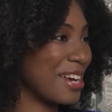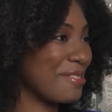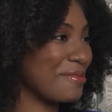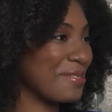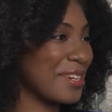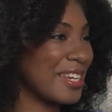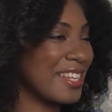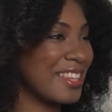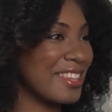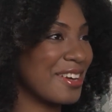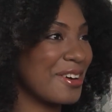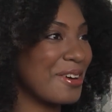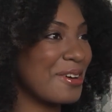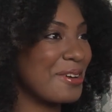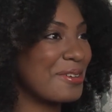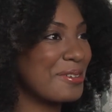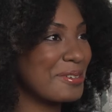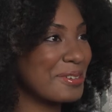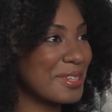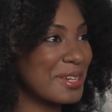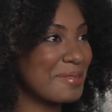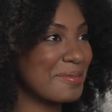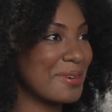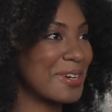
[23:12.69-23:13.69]
I mean,
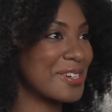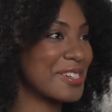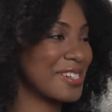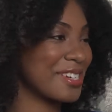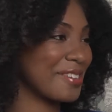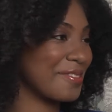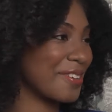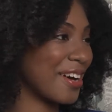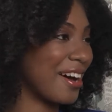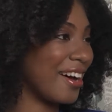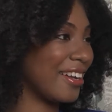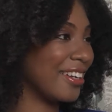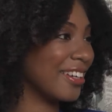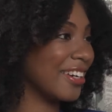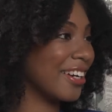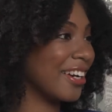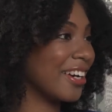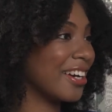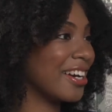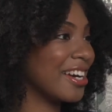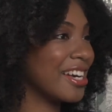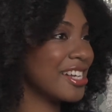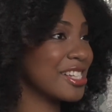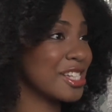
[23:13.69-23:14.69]
only person of
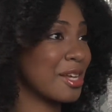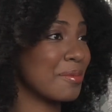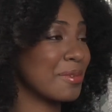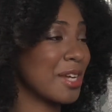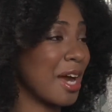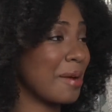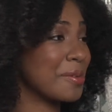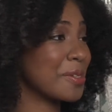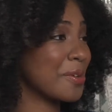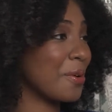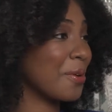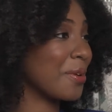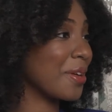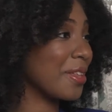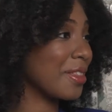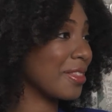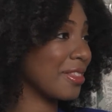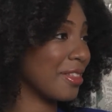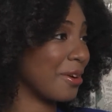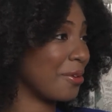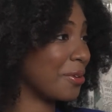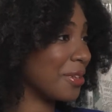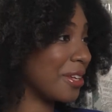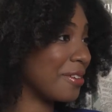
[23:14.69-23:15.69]
color, sometimes
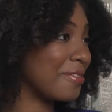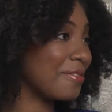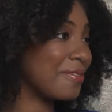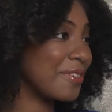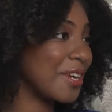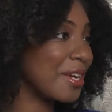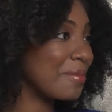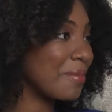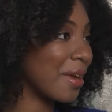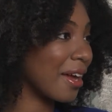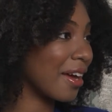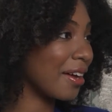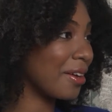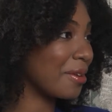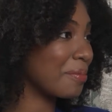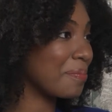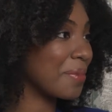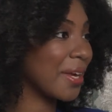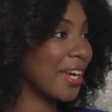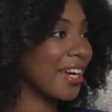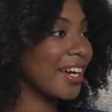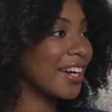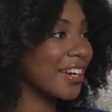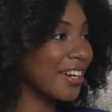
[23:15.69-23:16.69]
the only female,
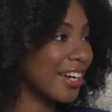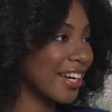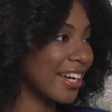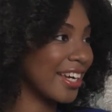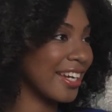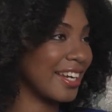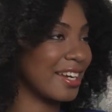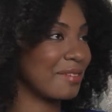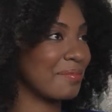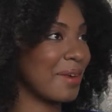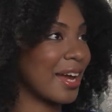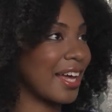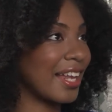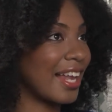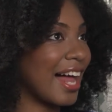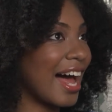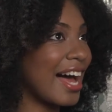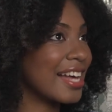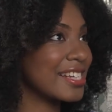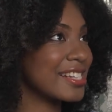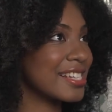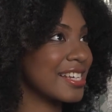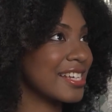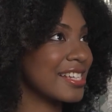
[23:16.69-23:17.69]
period, in my
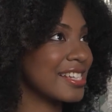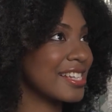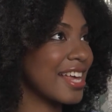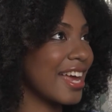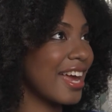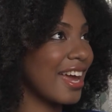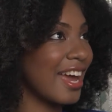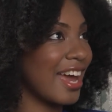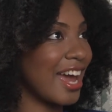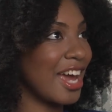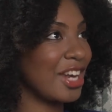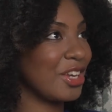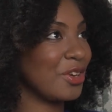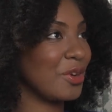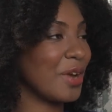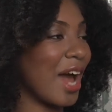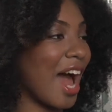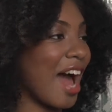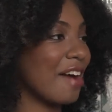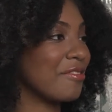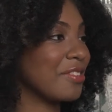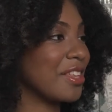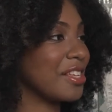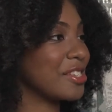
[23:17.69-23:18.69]
classes. And you'd
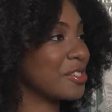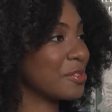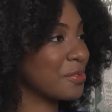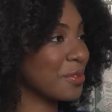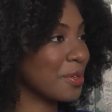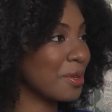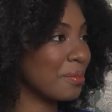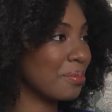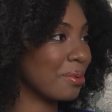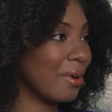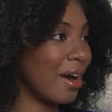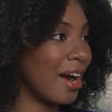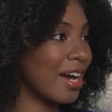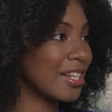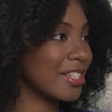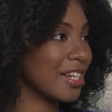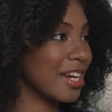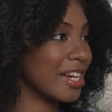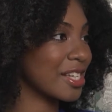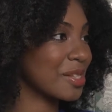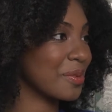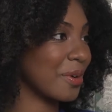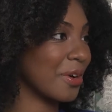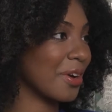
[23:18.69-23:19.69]
have these group
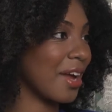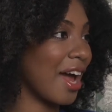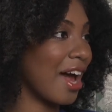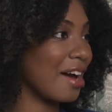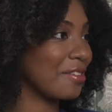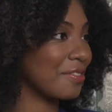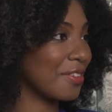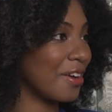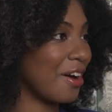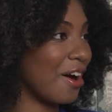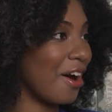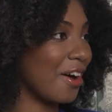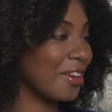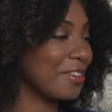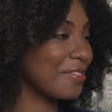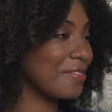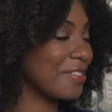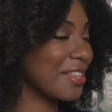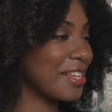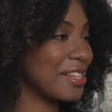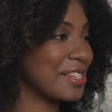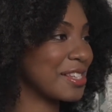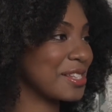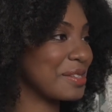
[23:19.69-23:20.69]
projects where you have all
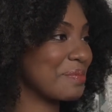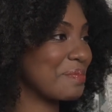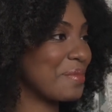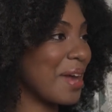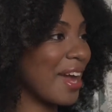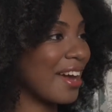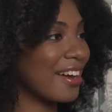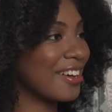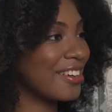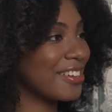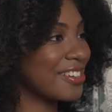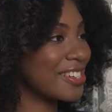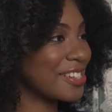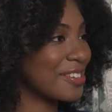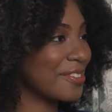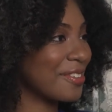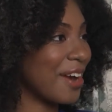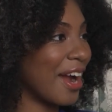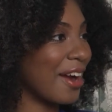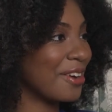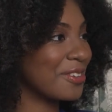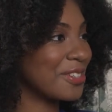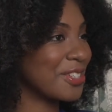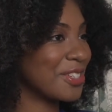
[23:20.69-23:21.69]
of these males
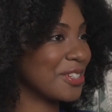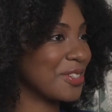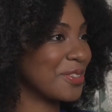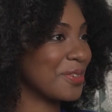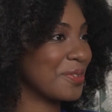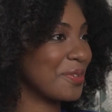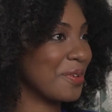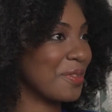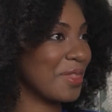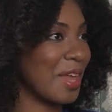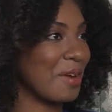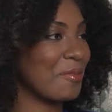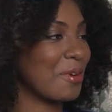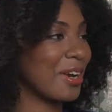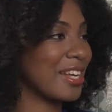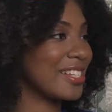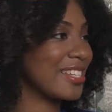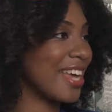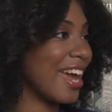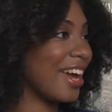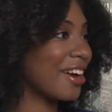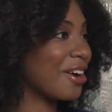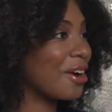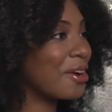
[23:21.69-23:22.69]
around you and they want
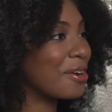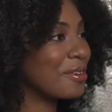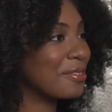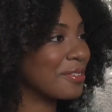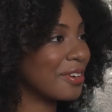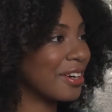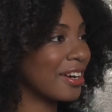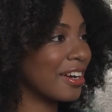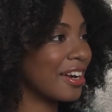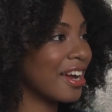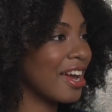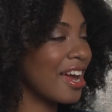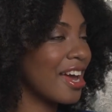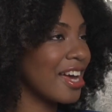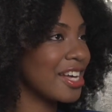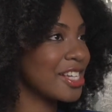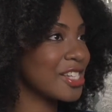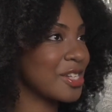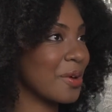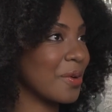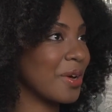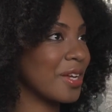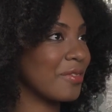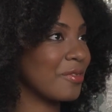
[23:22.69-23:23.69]
to take over.
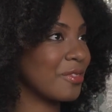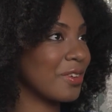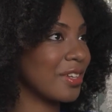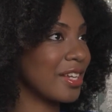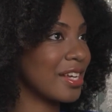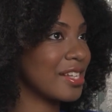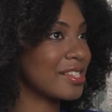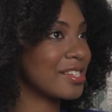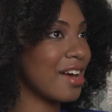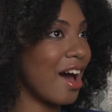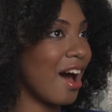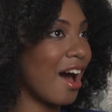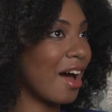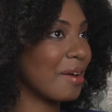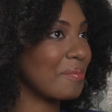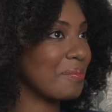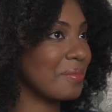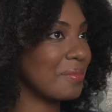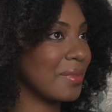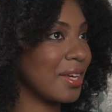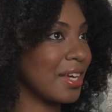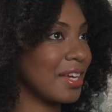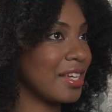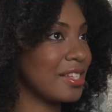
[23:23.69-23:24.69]
So it really
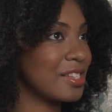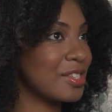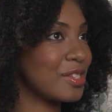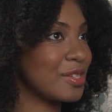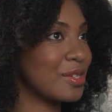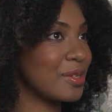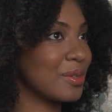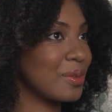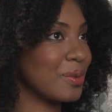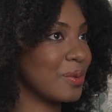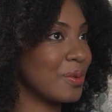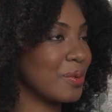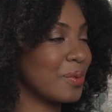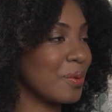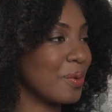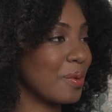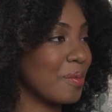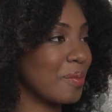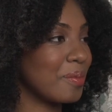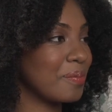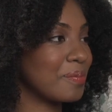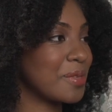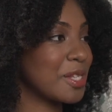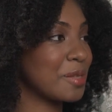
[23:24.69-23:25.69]
taught me to
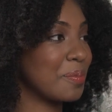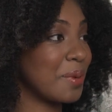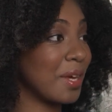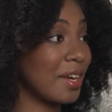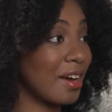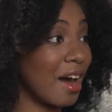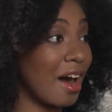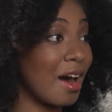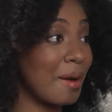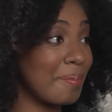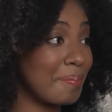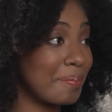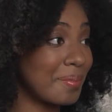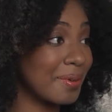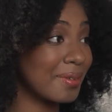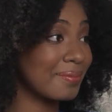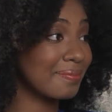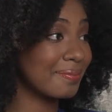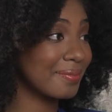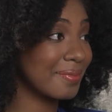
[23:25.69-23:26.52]
speak up.